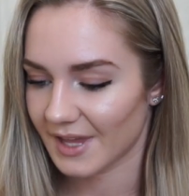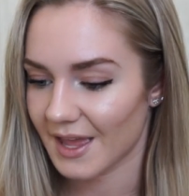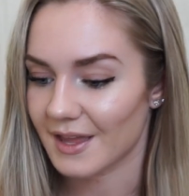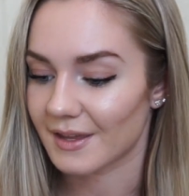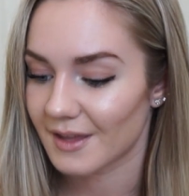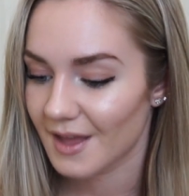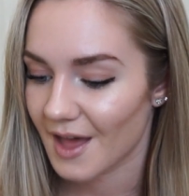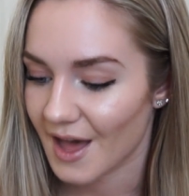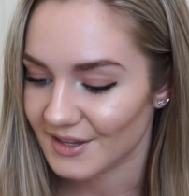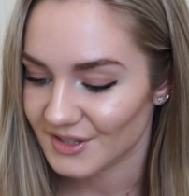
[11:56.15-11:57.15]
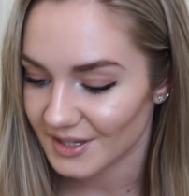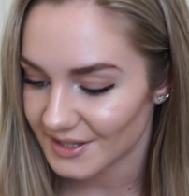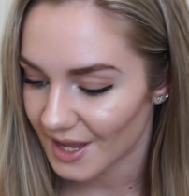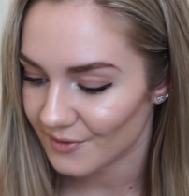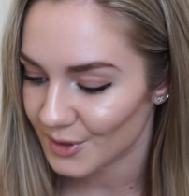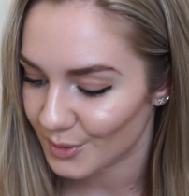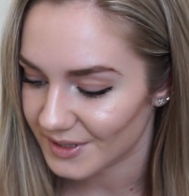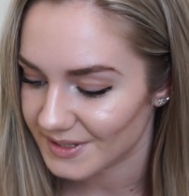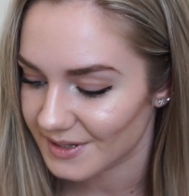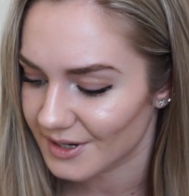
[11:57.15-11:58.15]
hey, I just have a
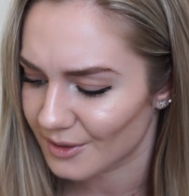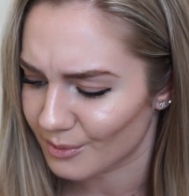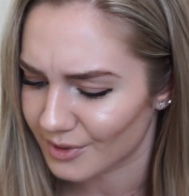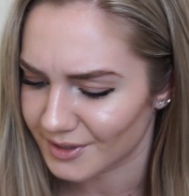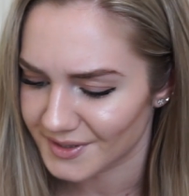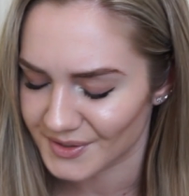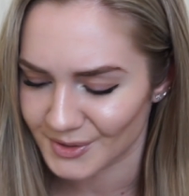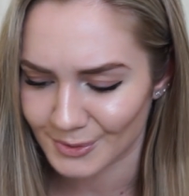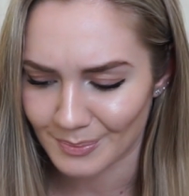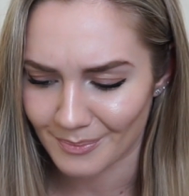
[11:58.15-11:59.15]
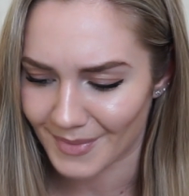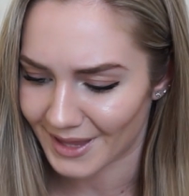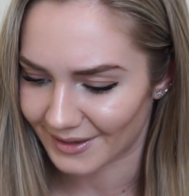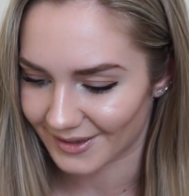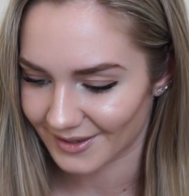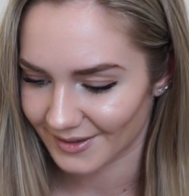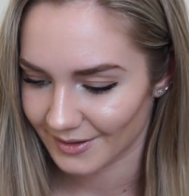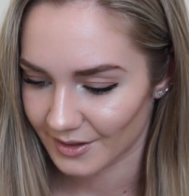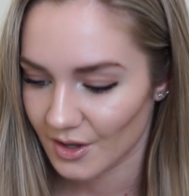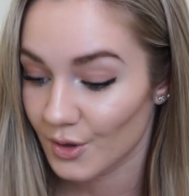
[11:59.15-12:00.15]
question I wanted to make.
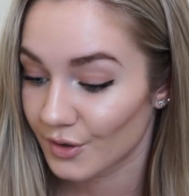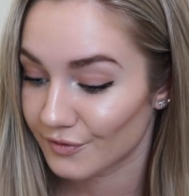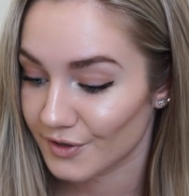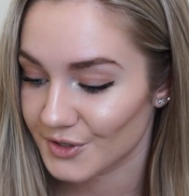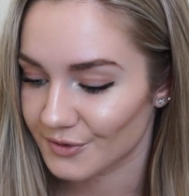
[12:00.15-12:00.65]
First